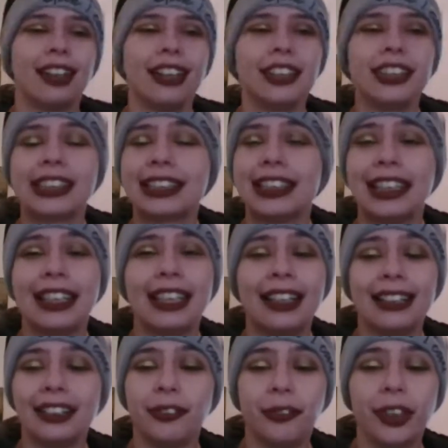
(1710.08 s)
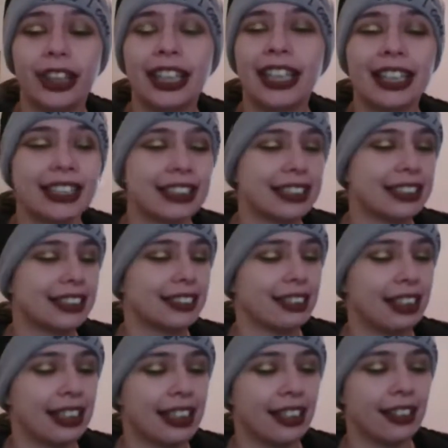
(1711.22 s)
I just can't with this.
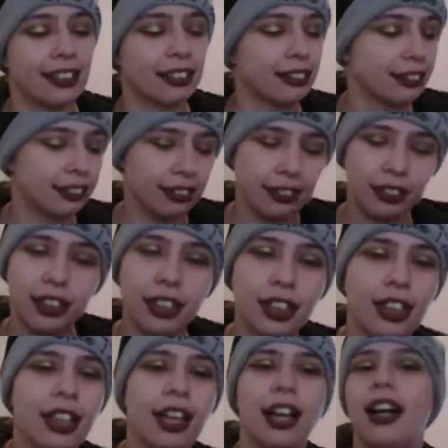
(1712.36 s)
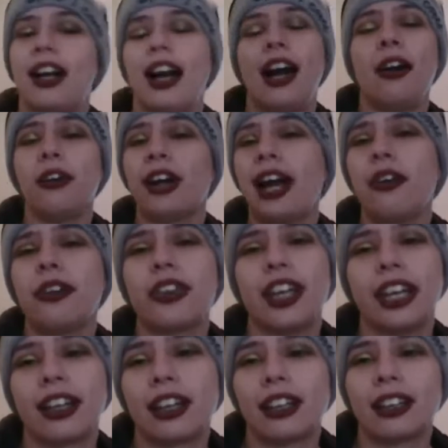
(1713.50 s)
Like, how
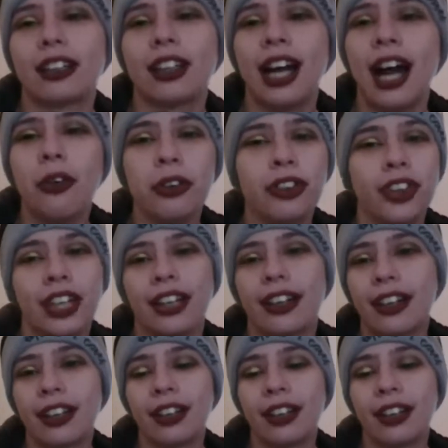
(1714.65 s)
thick? How thick?